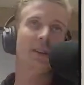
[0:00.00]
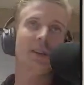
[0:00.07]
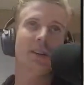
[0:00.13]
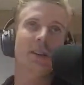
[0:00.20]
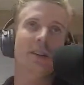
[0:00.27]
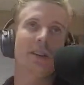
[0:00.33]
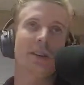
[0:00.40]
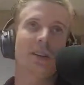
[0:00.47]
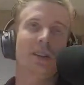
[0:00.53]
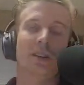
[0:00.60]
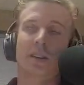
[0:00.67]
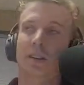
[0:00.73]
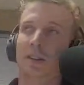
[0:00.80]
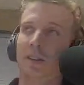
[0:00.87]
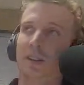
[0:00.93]

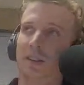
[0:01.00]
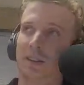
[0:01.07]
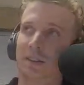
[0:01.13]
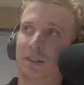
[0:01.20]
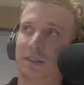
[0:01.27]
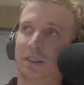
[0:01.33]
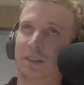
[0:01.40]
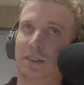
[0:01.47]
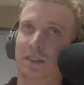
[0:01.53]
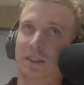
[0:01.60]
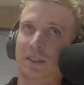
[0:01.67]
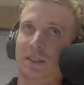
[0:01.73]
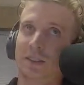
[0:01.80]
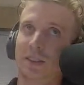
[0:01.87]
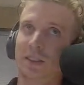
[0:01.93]

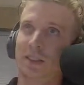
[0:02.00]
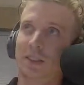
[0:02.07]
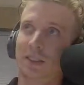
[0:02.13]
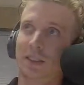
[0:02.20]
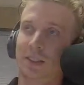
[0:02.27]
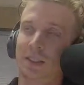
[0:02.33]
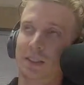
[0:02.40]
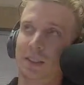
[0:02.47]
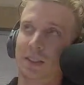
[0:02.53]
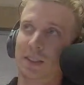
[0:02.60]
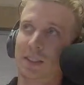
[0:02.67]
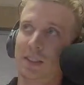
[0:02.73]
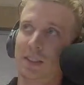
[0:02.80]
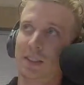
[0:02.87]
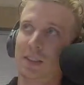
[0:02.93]

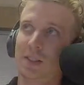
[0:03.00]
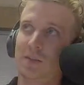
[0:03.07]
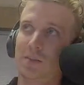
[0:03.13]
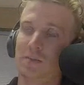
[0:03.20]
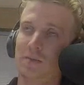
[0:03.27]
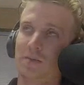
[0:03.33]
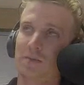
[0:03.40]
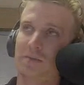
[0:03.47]
(not speaking)